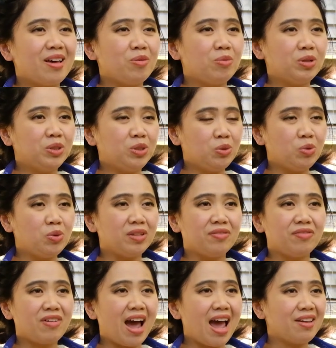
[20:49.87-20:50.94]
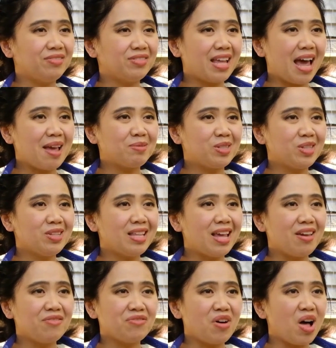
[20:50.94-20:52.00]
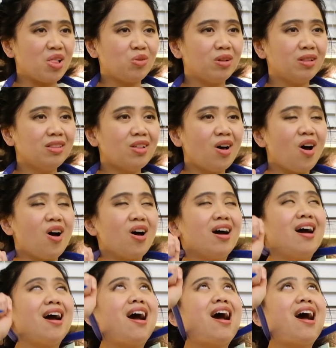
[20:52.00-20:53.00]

We'll do it 5 times today. Follow along.